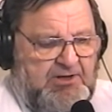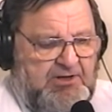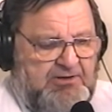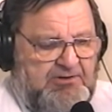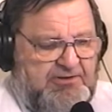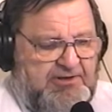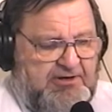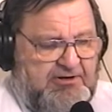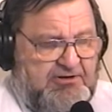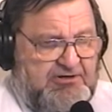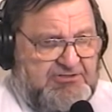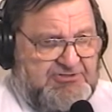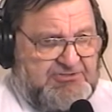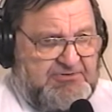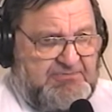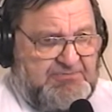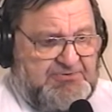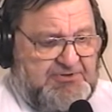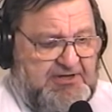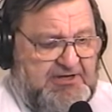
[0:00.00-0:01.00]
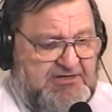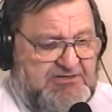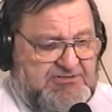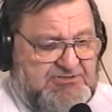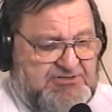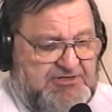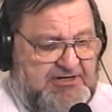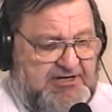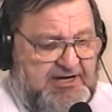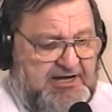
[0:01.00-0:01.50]
there are some
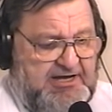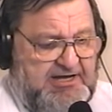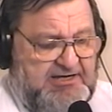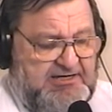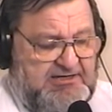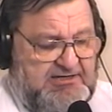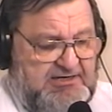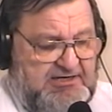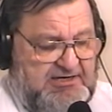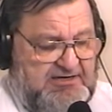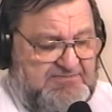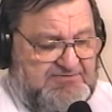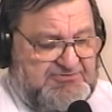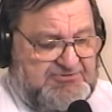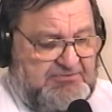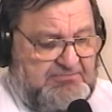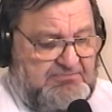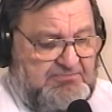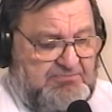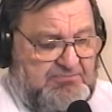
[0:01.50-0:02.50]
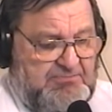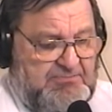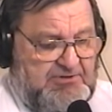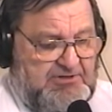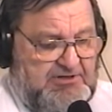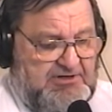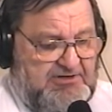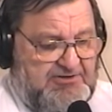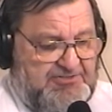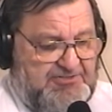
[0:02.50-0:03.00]
things that I give some
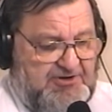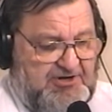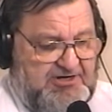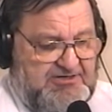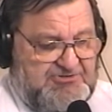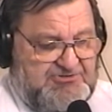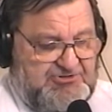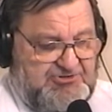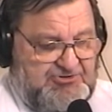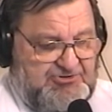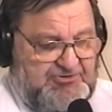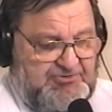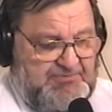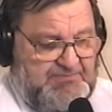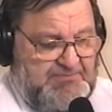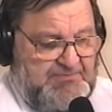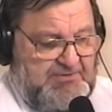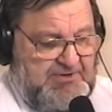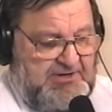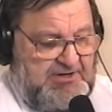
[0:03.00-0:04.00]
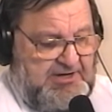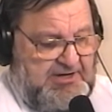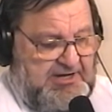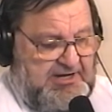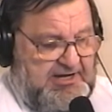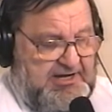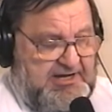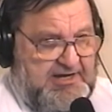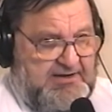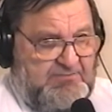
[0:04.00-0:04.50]
thought to.
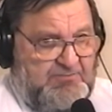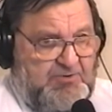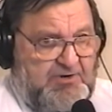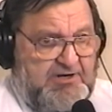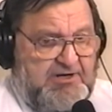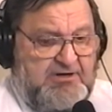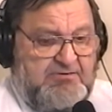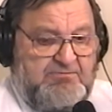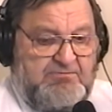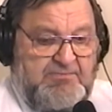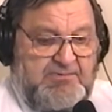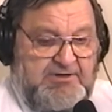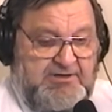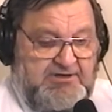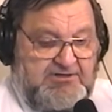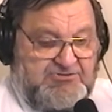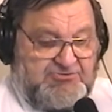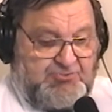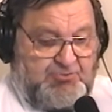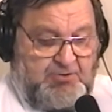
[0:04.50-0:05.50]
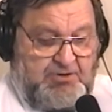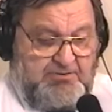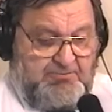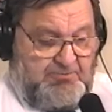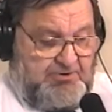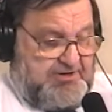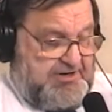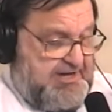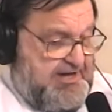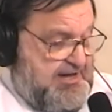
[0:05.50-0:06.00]
And one of them is what
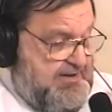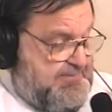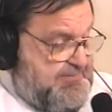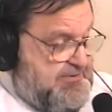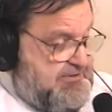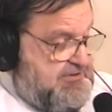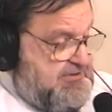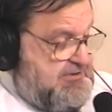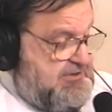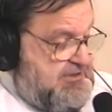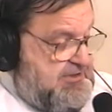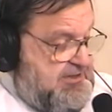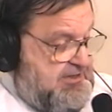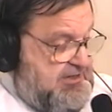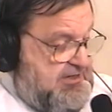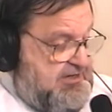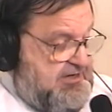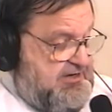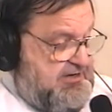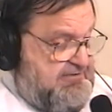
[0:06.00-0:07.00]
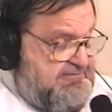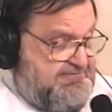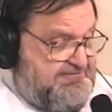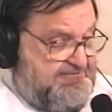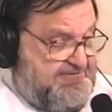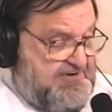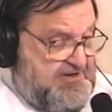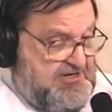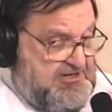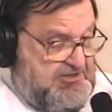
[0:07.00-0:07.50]
would happen
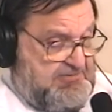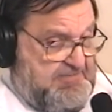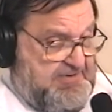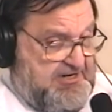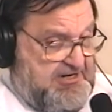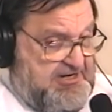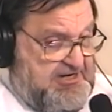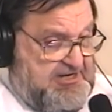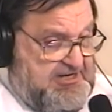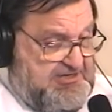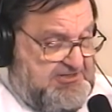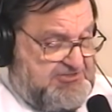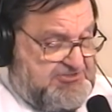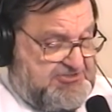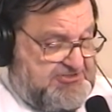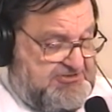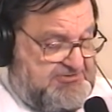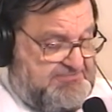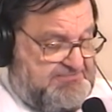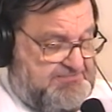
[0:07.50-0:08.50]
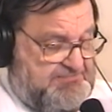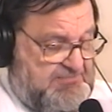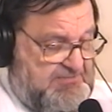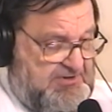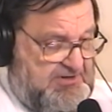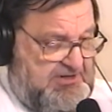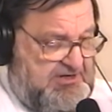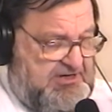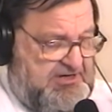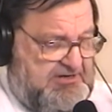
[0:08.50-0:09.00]
if in the Middle East,
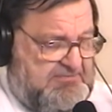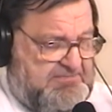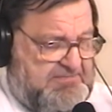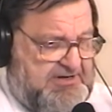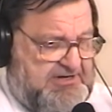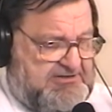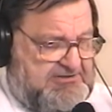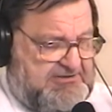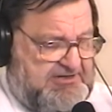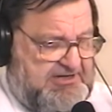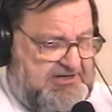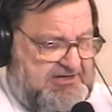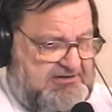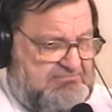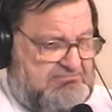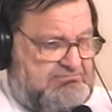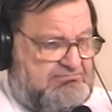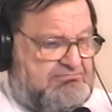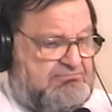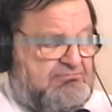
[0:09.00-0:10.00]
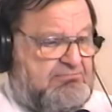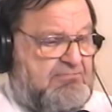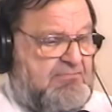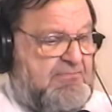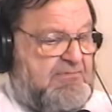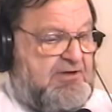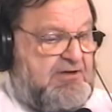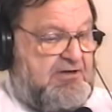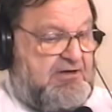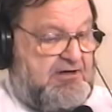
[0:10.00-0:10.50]
in Bethlehem,
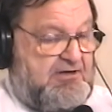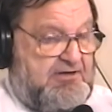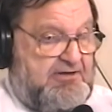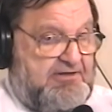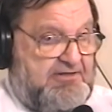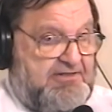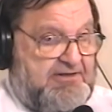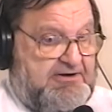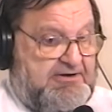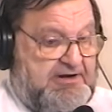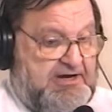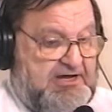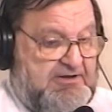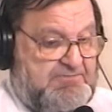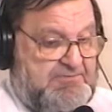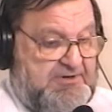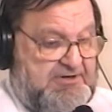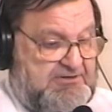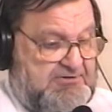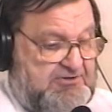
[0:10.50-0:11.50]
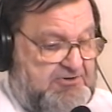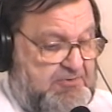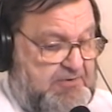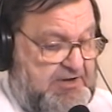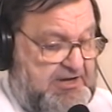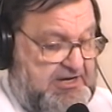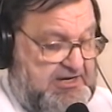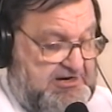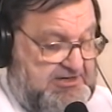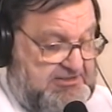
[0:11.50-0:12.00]
there had been
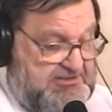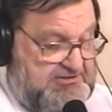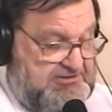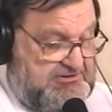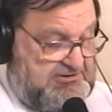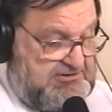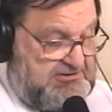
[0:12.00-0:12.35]
created